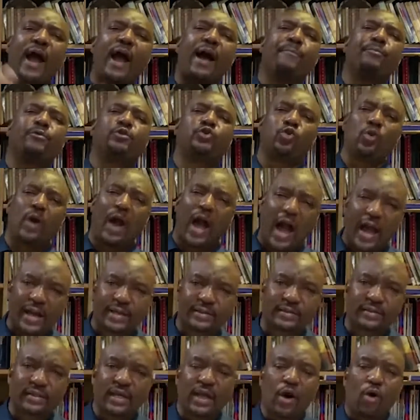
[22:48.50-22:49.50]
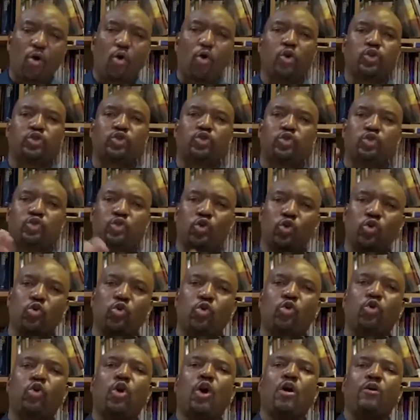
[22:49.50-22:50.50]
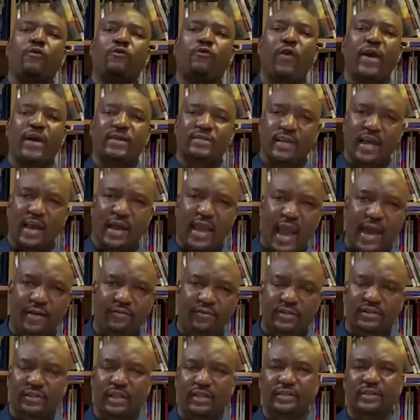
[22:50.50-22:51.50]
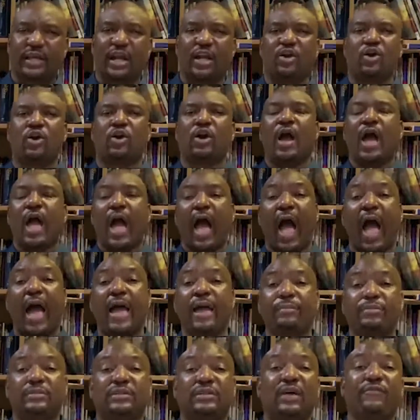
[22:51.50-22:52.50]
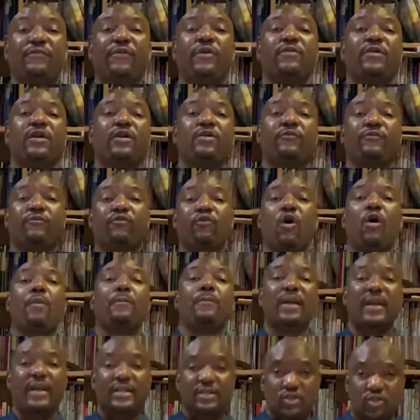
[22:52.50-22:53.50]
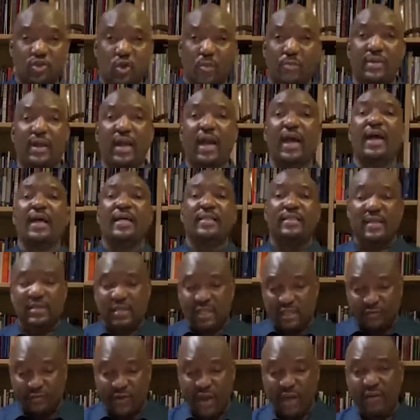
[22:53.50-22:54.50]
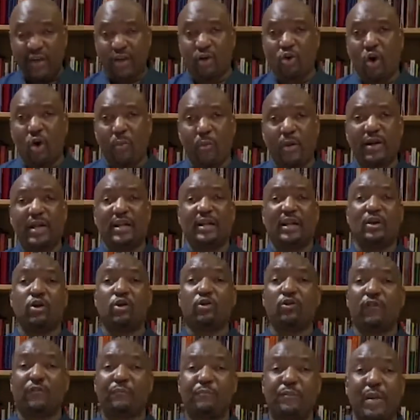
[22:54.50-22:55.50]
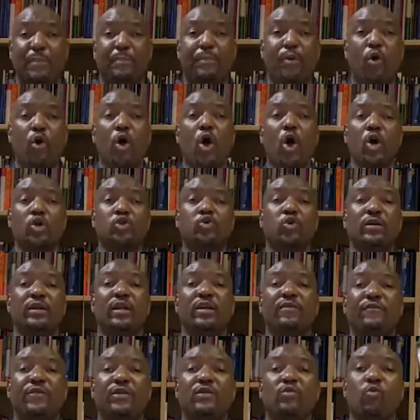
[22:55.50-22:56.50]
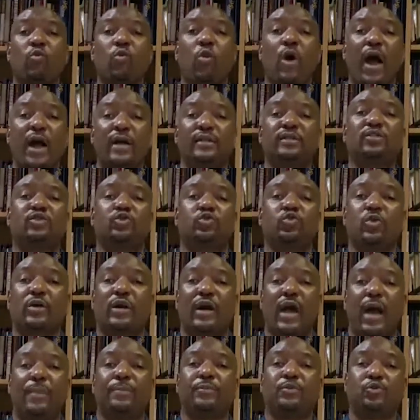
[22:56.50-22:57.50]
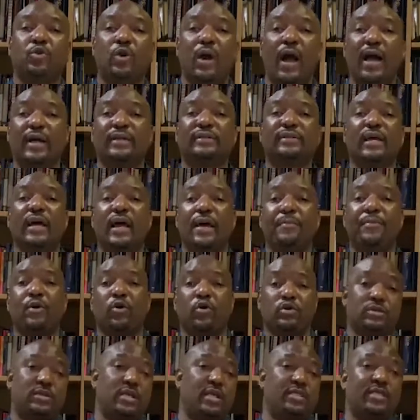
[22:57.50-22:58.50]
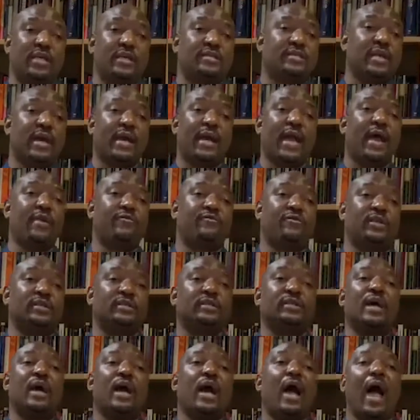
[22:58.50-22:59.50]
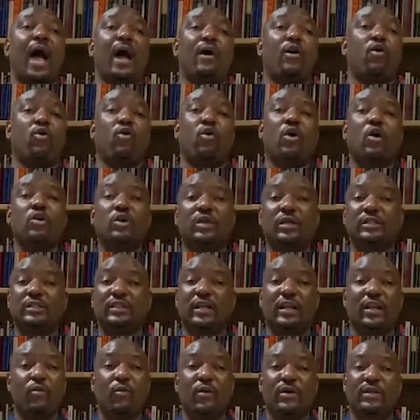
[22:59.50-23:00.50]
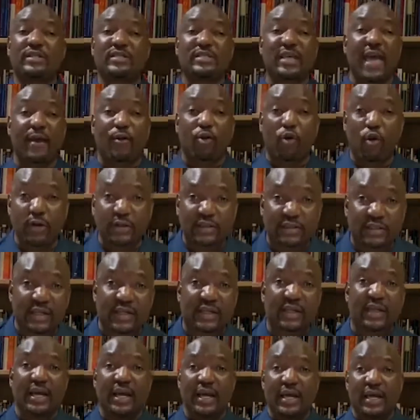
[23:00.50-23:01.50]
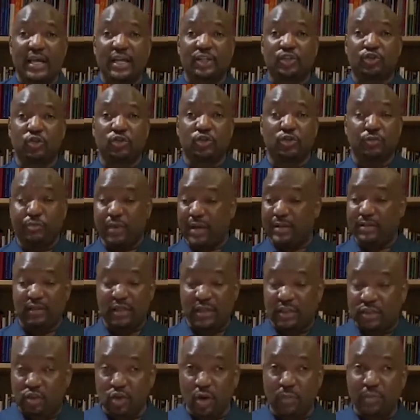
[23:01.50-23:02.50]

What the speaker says: come to us, or should you look for a psychiatrist and say, look, I am suffering from insomnia? This is very common, and a lot of people don't even want to come to us because they think psychiatrists are only dealing with psychotic issues. But